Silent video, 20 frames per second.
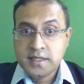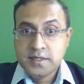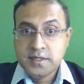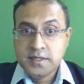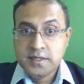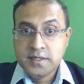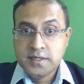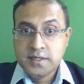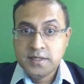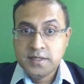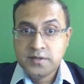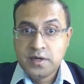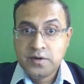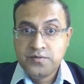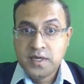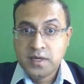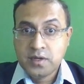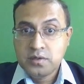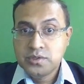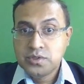and
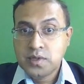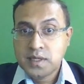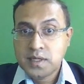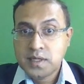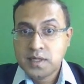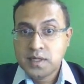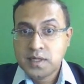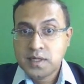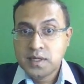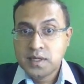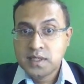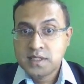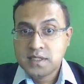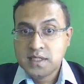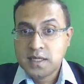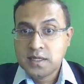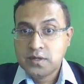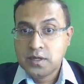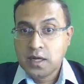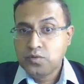then we can also
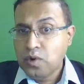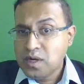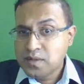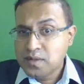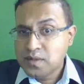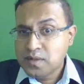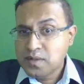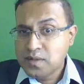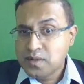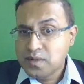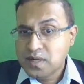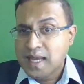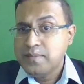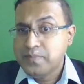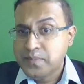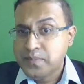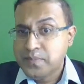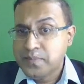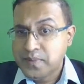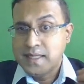understand at what
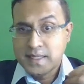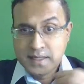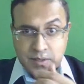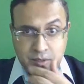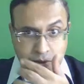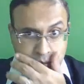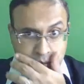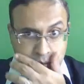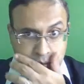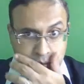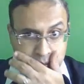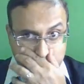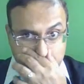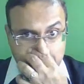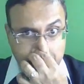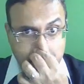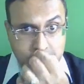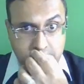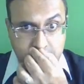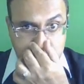time period.
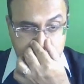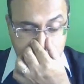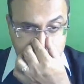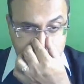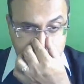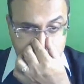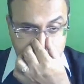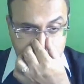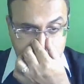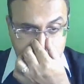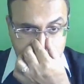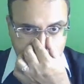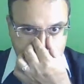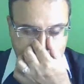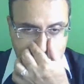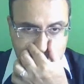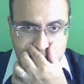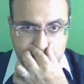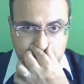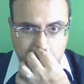It's not
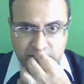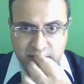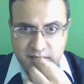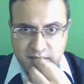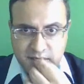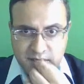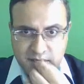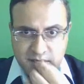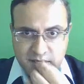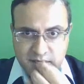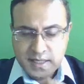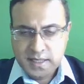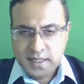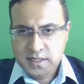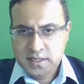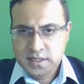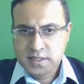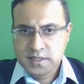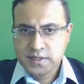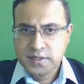that easy
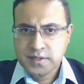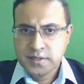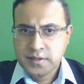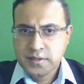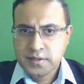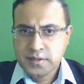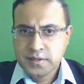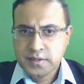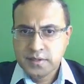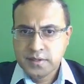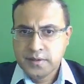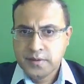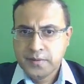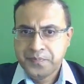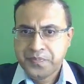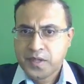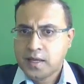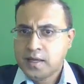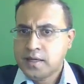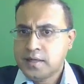nowadays,
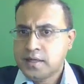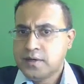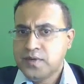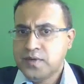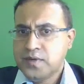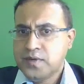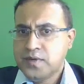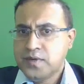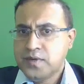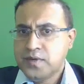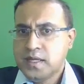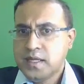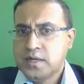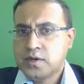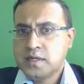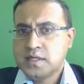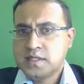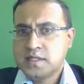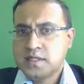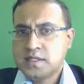and we need
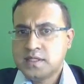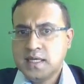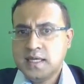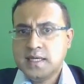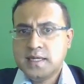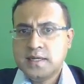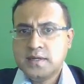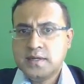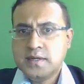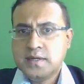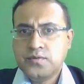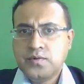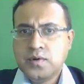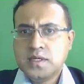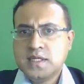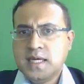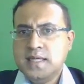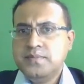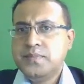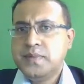to understand
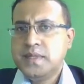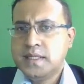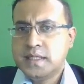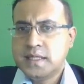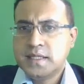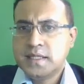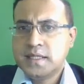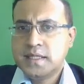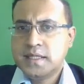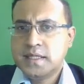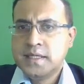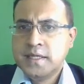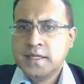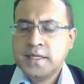what time period